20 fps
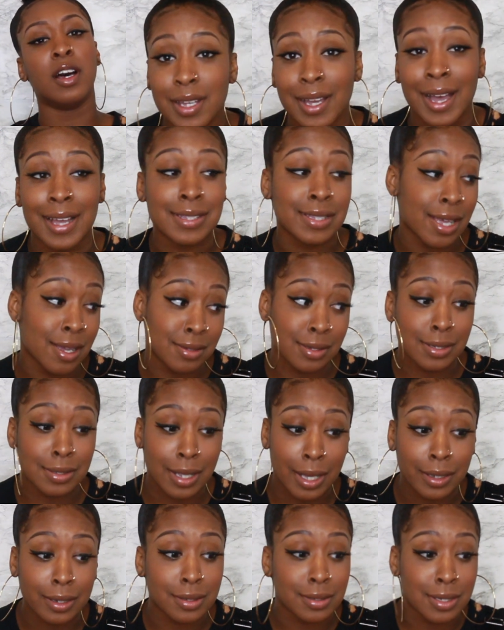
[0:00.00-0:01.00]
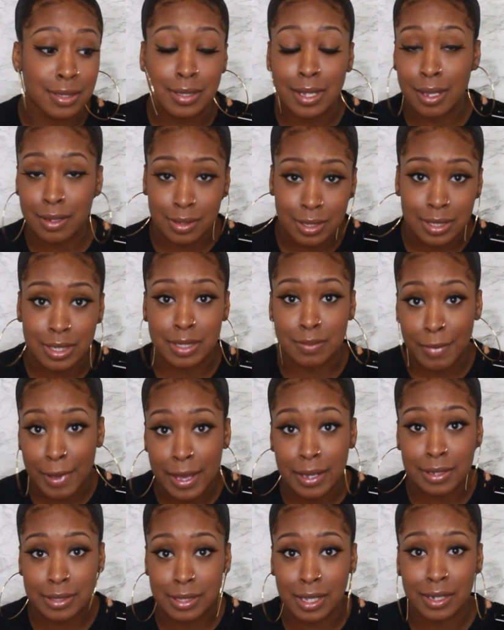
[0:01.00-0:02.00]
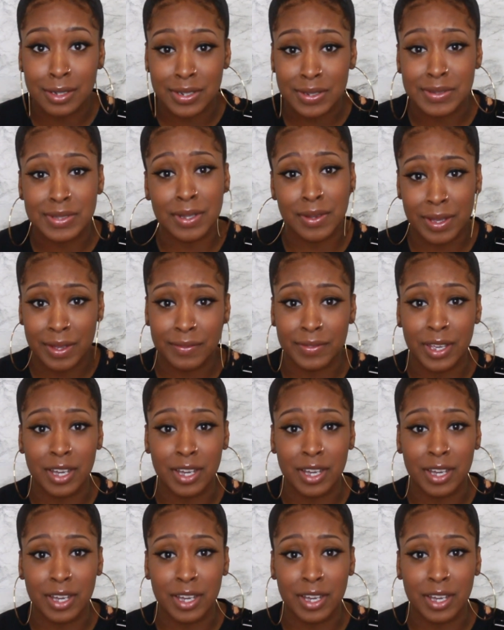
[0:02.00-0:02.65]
I sound just like her. She sounds just as bad as I do, so F